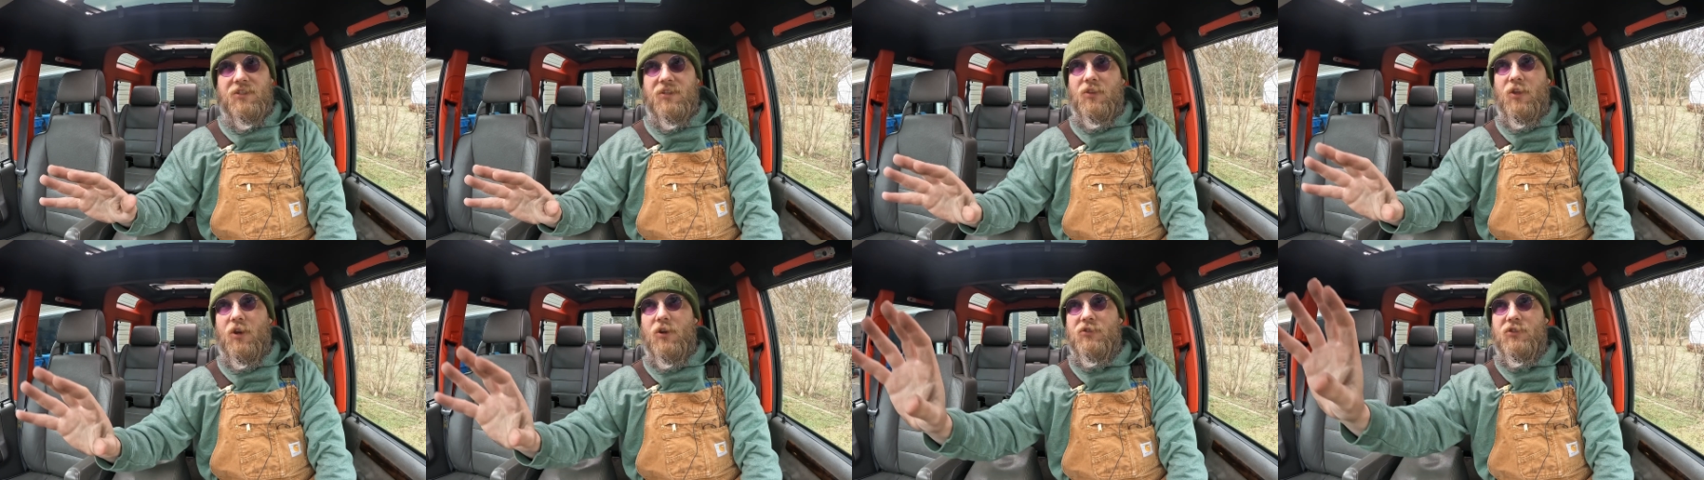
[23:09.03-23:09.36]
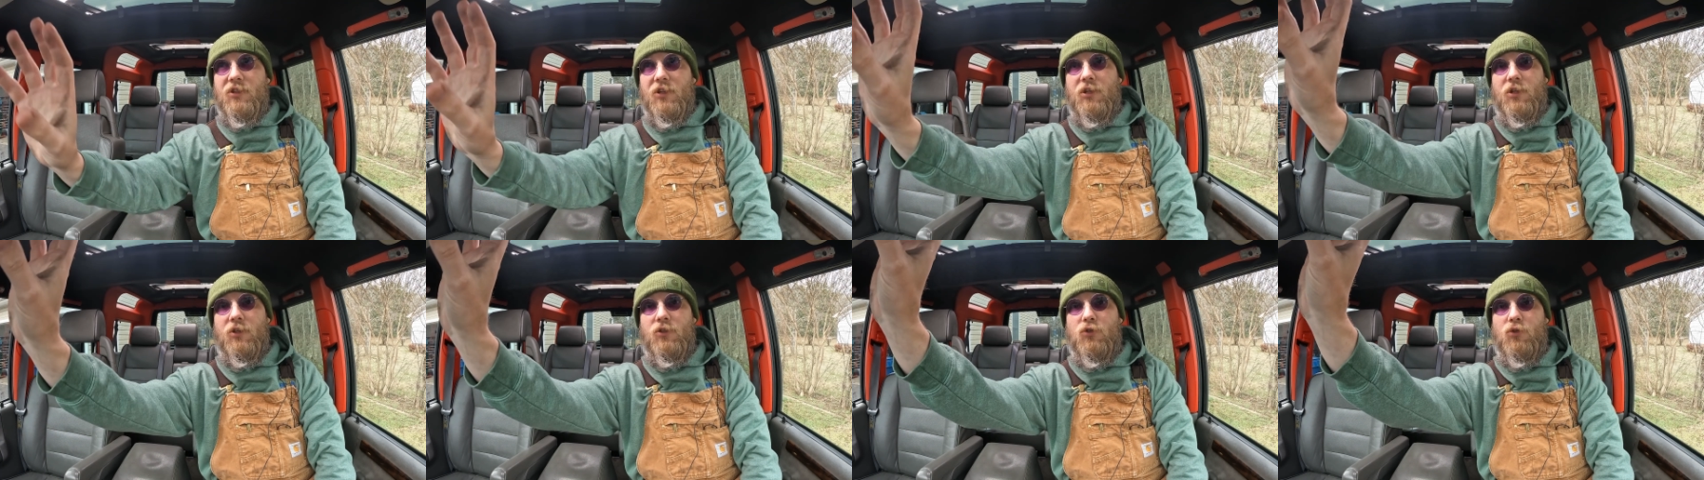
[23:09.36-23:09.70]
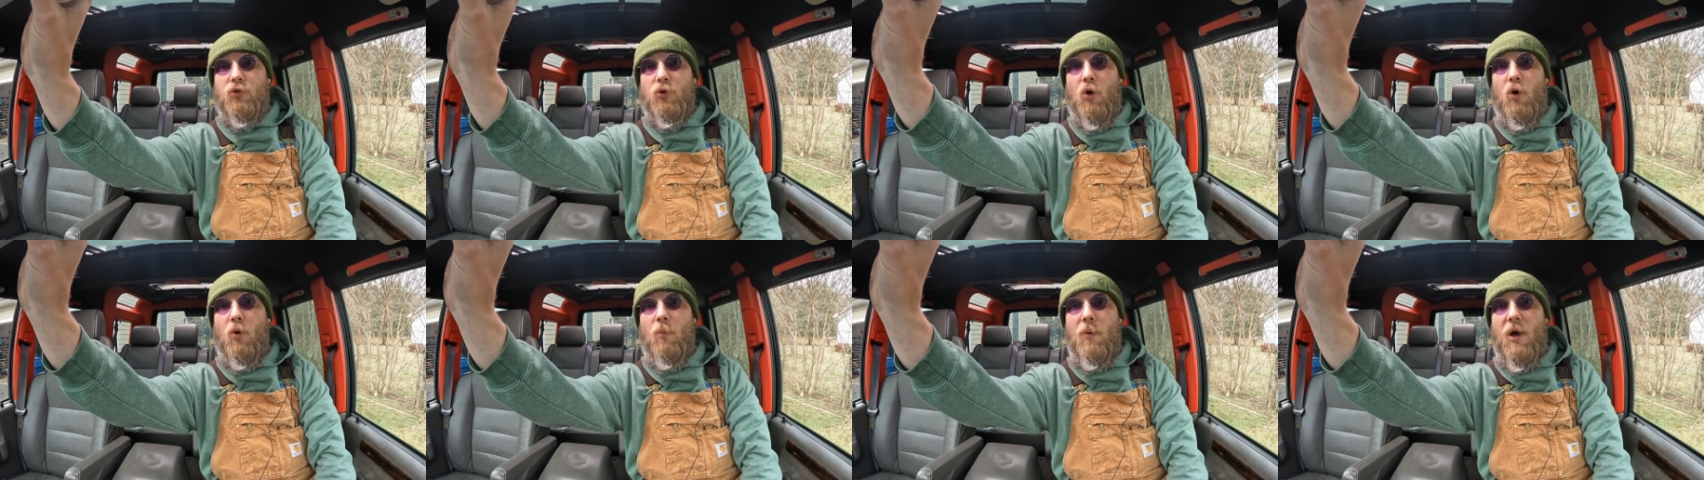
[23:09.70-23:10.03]
There's a
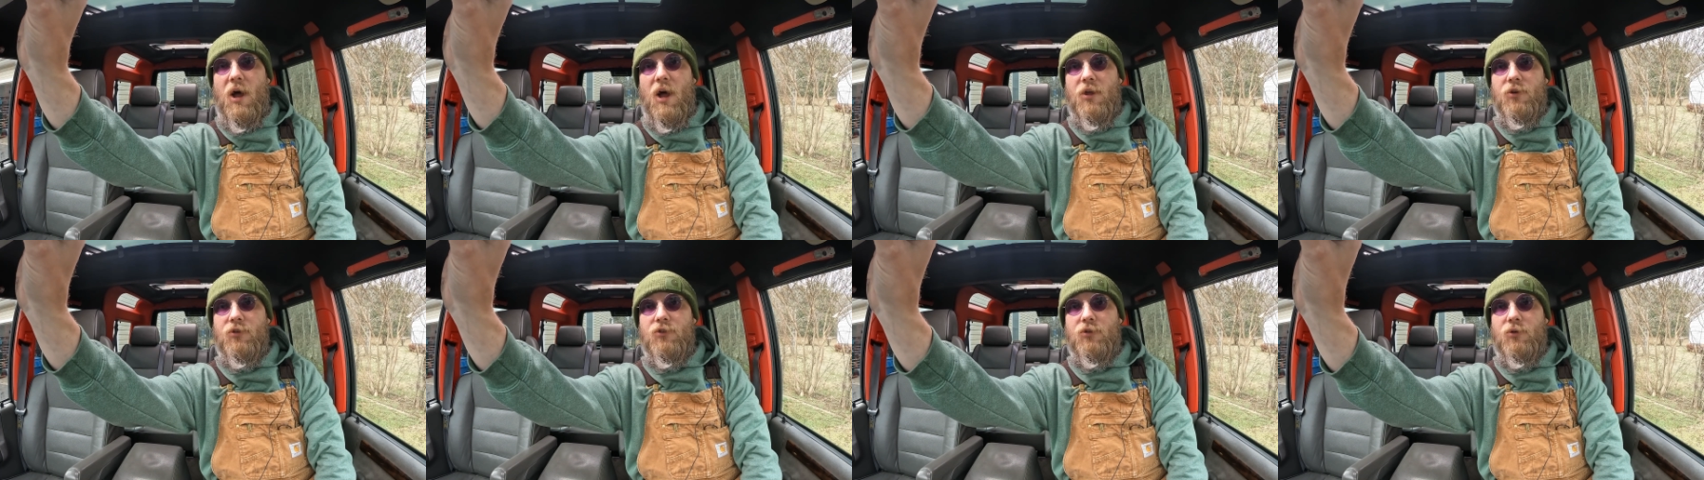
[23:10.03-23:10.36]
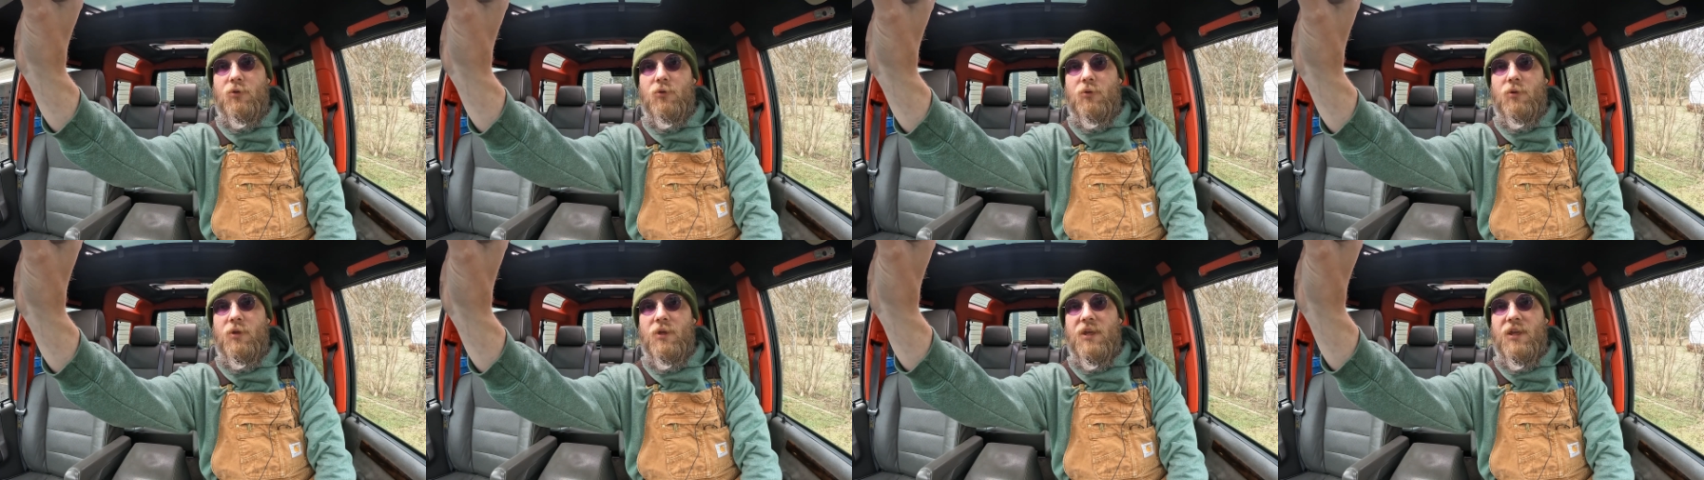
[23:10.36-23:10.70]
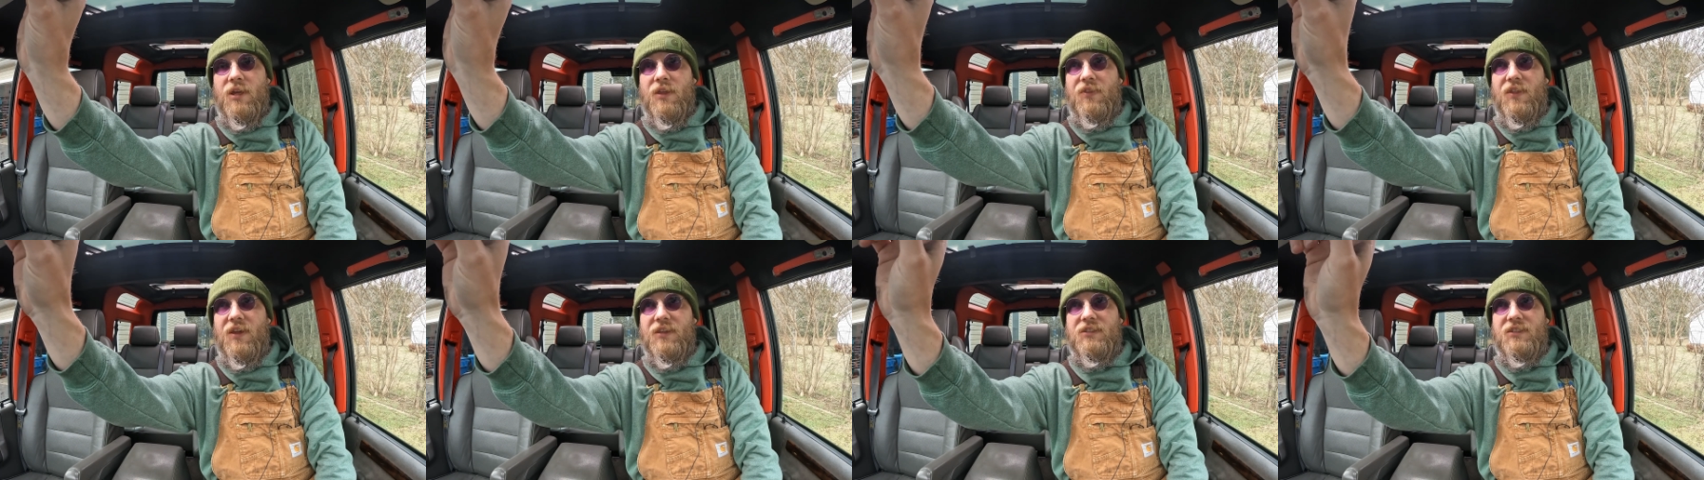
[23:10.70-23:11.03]
control module
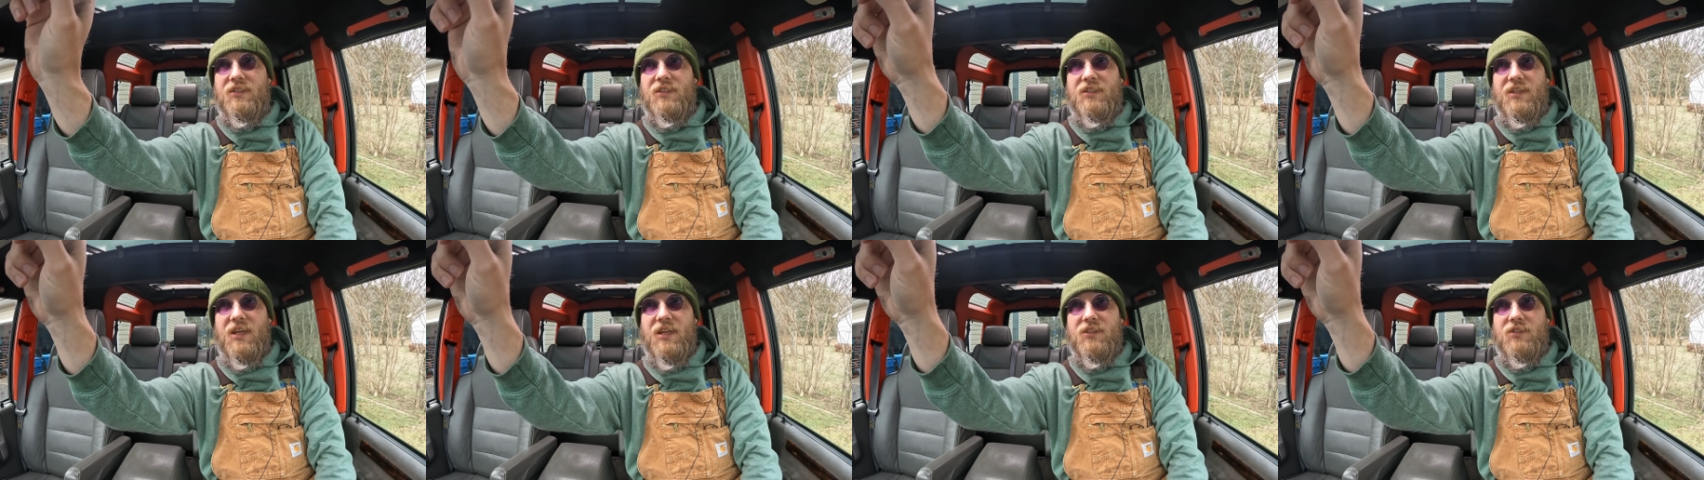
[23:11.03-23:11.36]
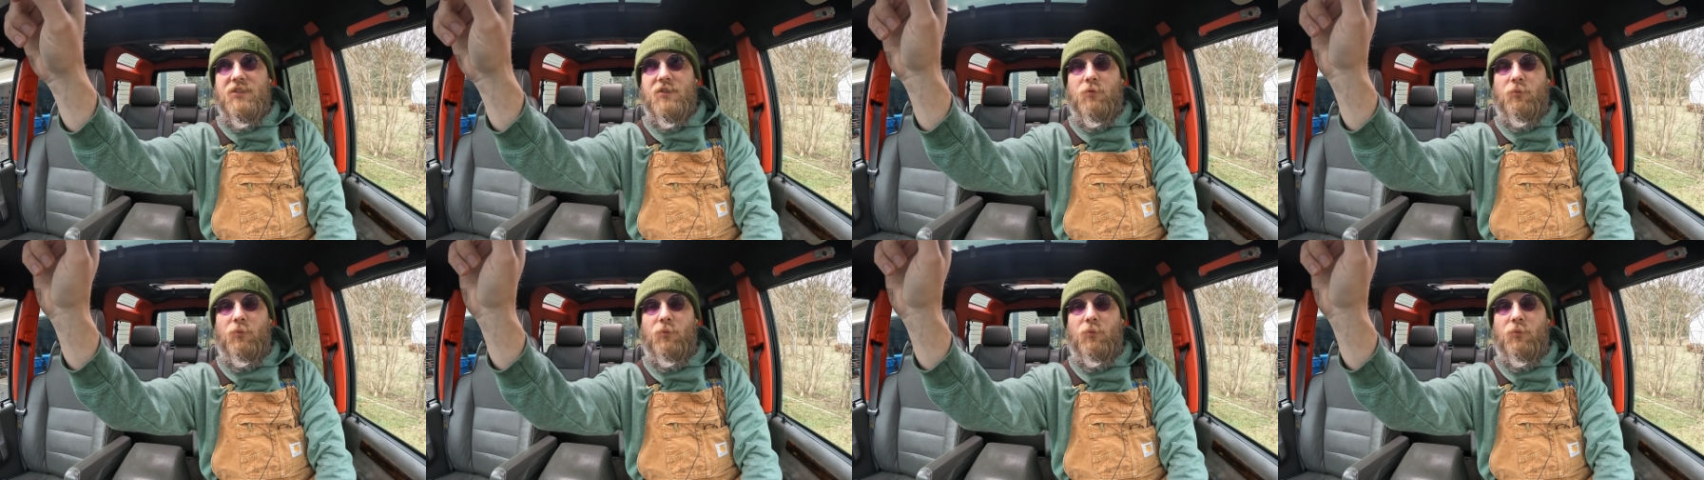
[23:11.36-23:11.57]
that sits